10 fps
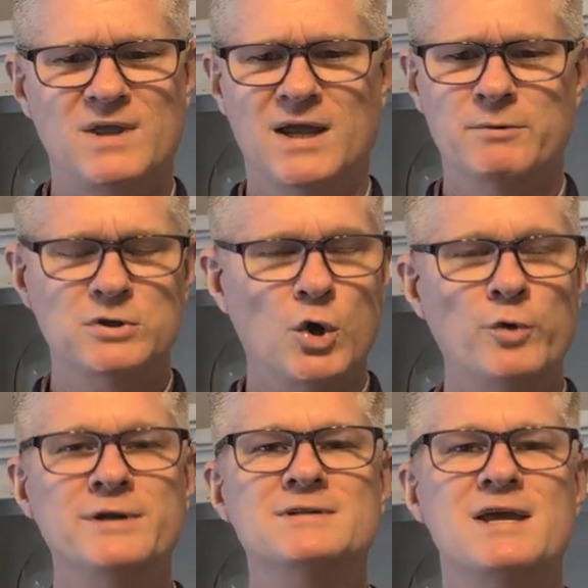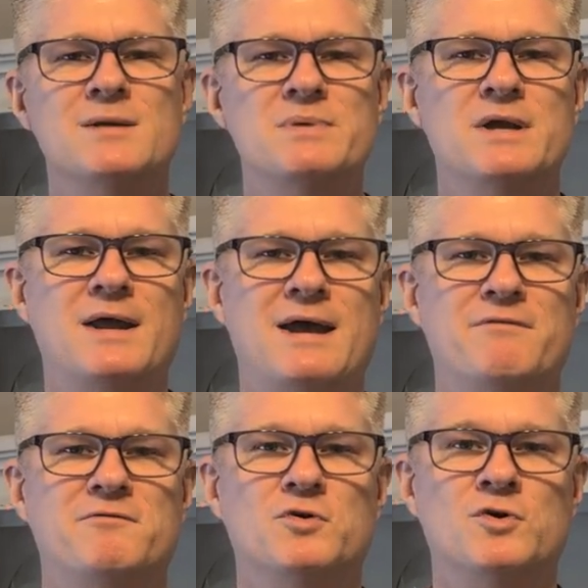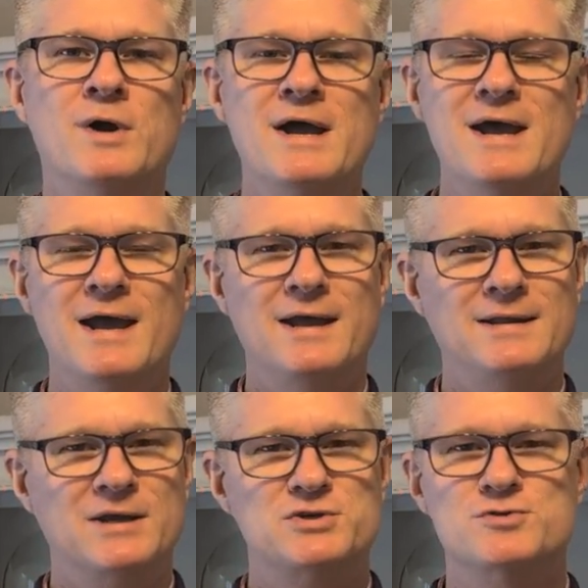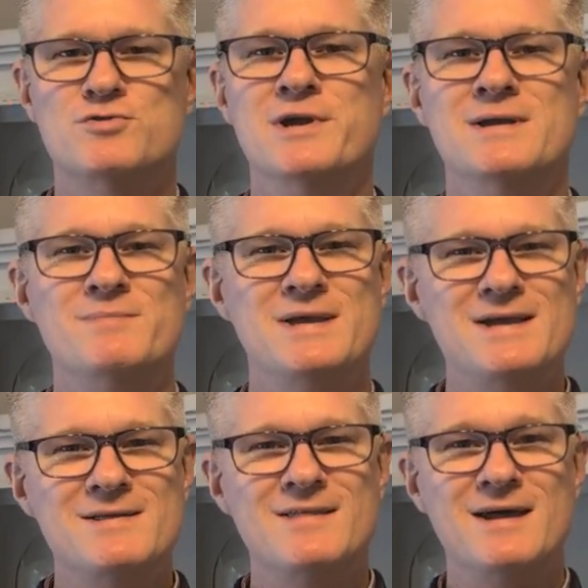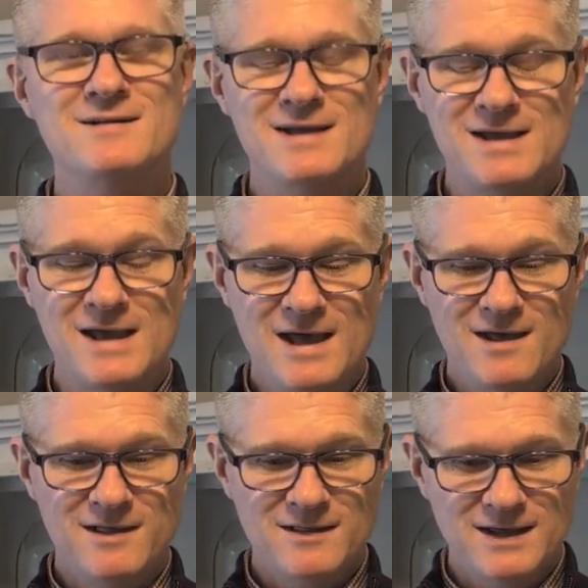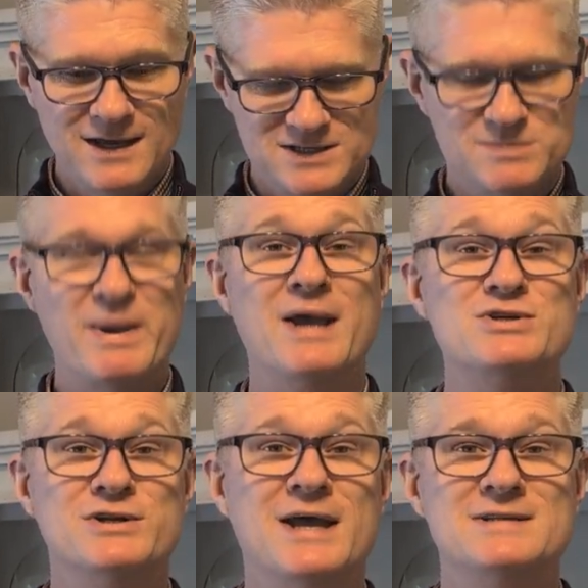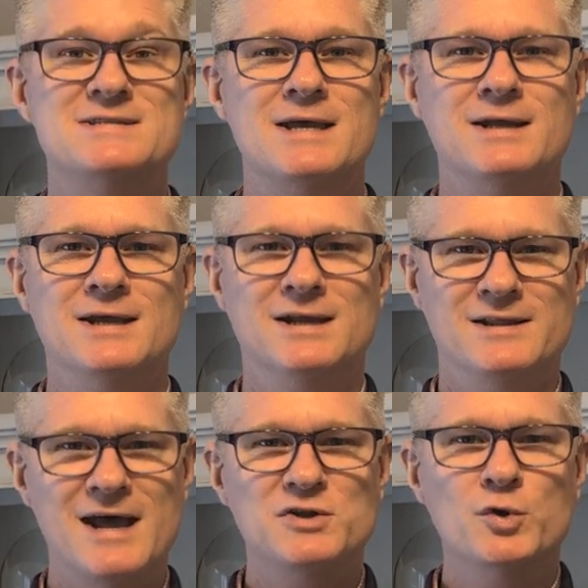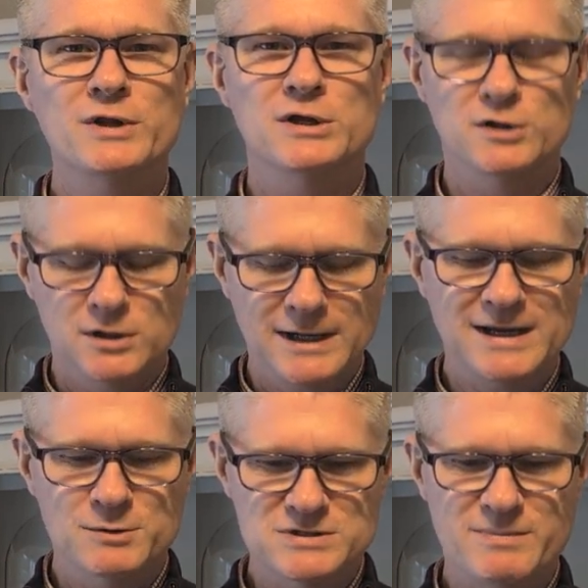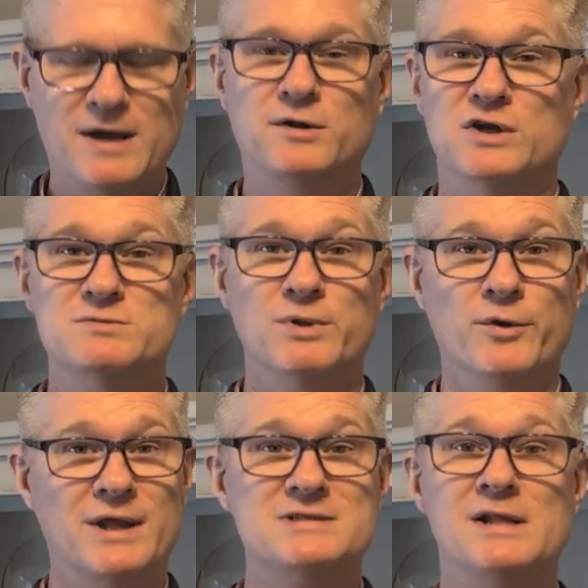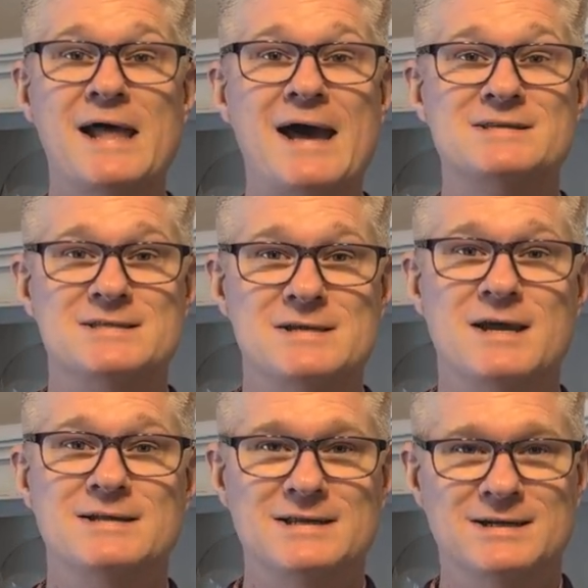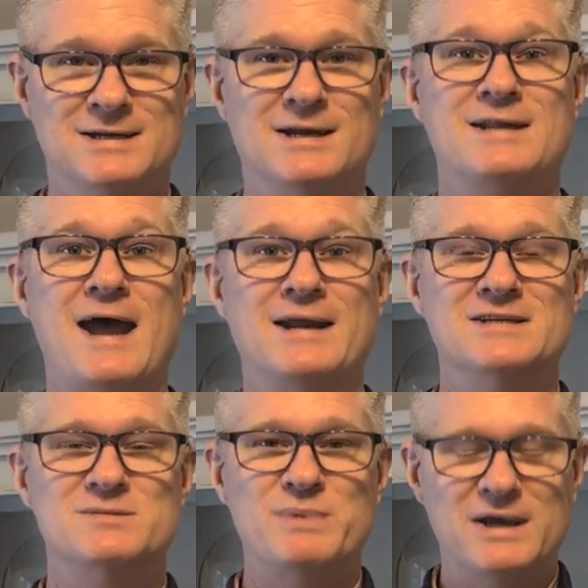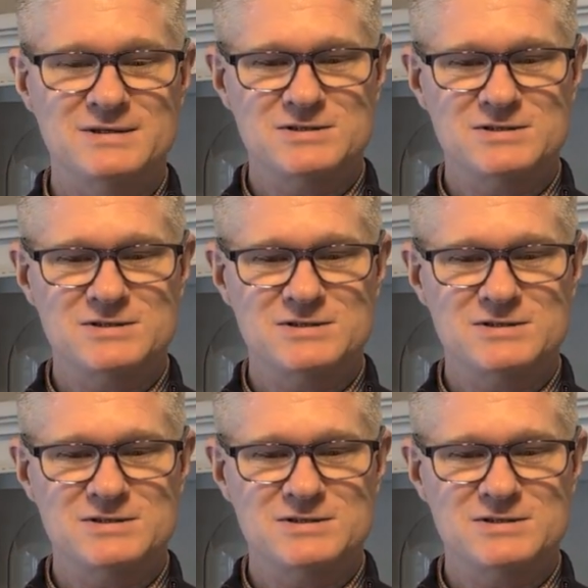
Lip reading: And with the holding tank being half full and the extreme heat that day, expansion had set in and that toilet looked like it was about to explode. That's the last thing I needed in a tiny space.